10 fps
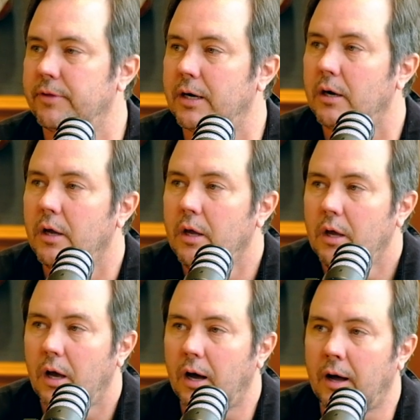there.
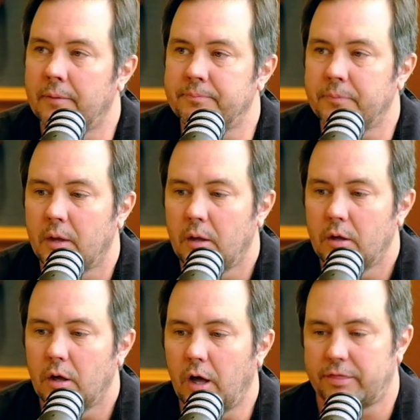Um,
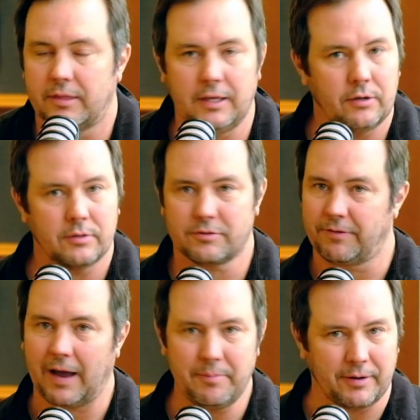a theater is
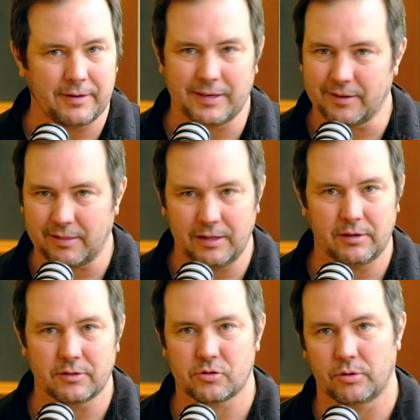vibrant and a
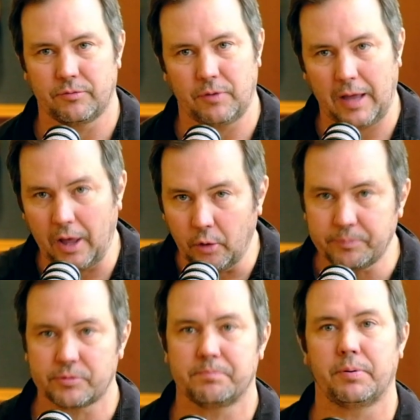theater sort of
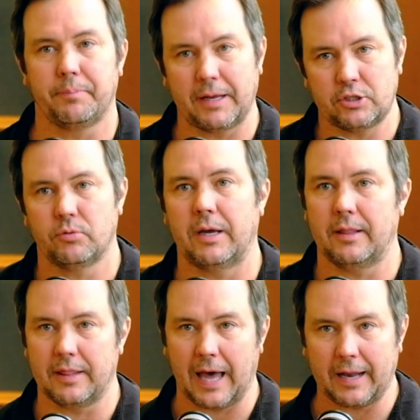helps
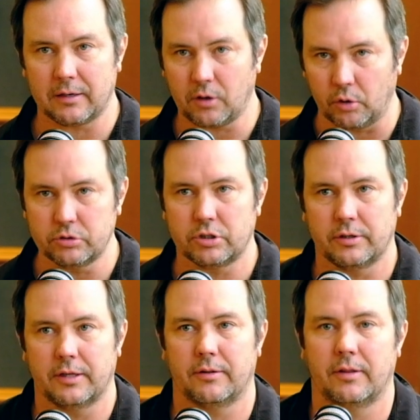perpetuate that culture
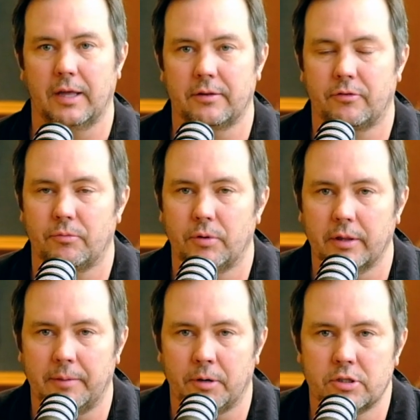that that's
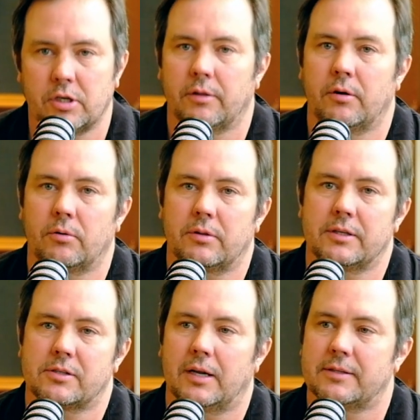really emerging on the
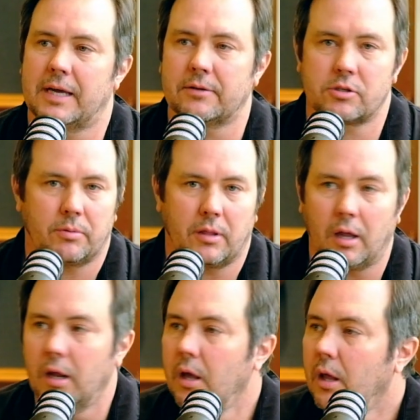northeast side of town. So we
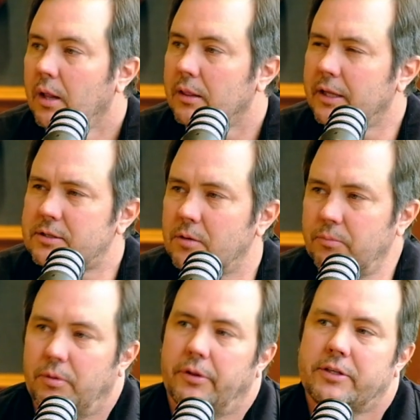thought, let's
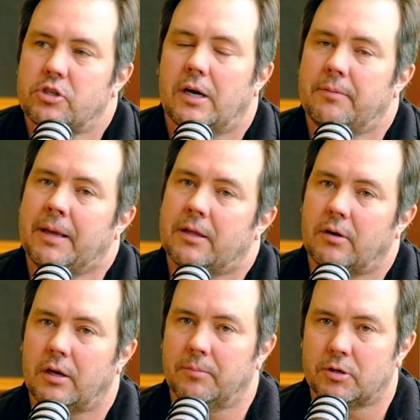let's try to make a
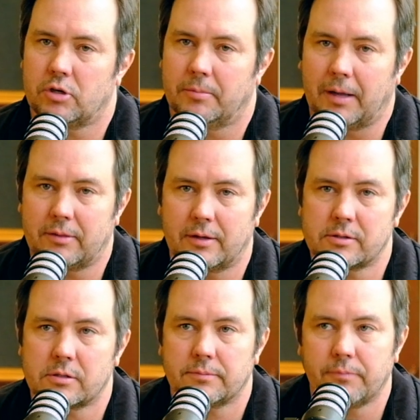documentary about
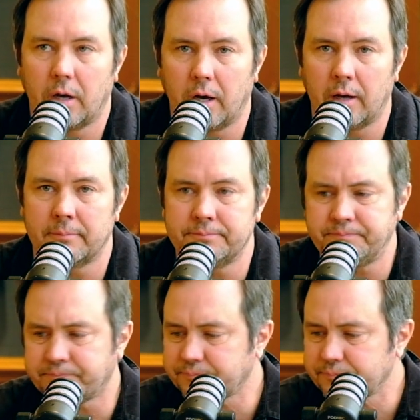this. Um,